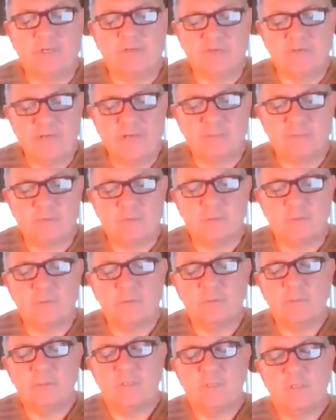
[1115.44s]
in general,
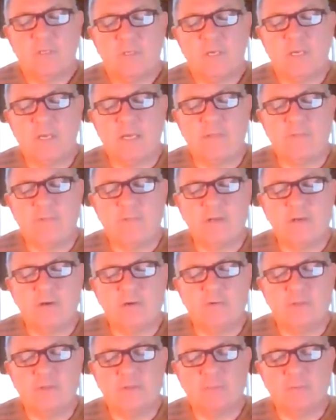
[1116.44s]
and they
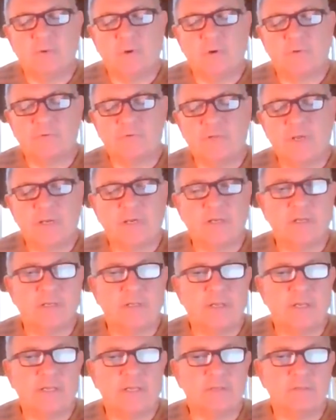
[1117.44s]
know that the broker is not going to
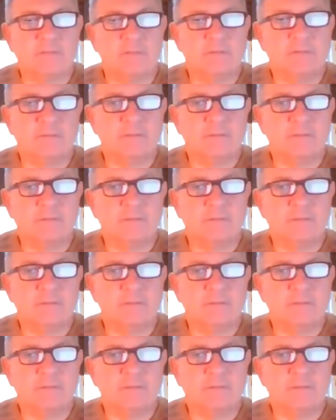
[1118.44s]
take it,